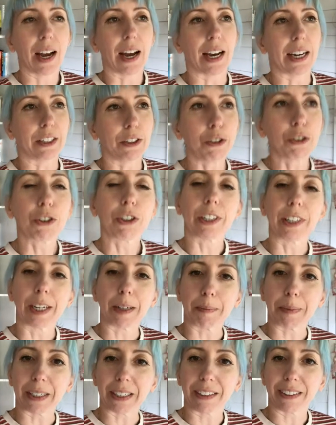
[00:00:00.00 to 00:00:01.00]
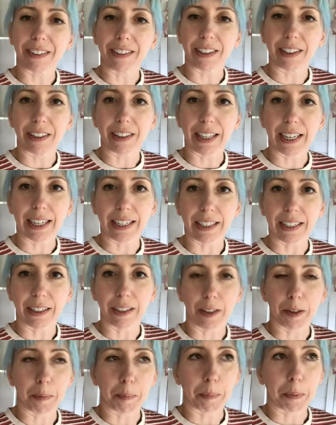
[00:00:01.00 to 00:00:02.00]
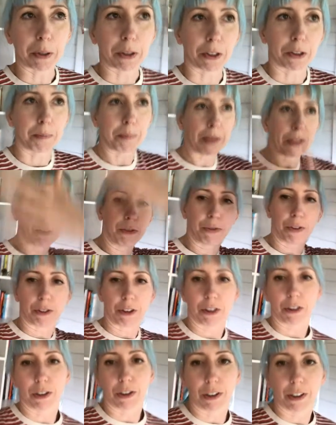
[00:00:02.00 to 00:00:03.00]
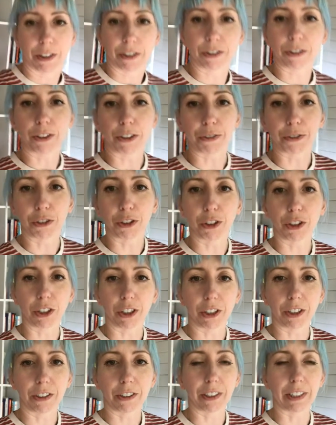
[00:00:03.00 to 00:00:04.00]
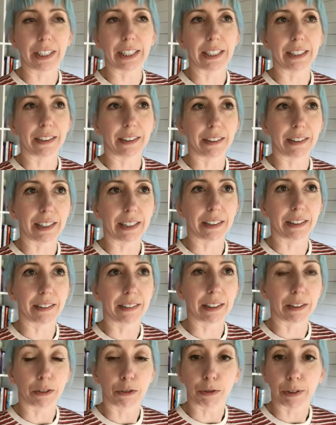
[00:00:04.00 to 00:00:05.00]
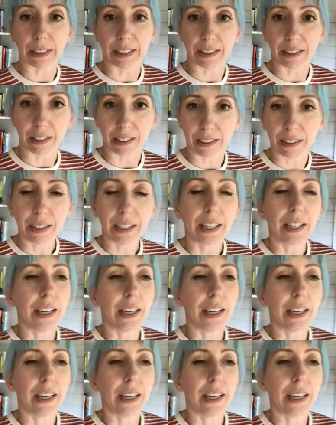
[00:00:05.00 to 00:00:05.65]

and usually that means that they put on a metaphorical stuffed shirt and then sound really dull,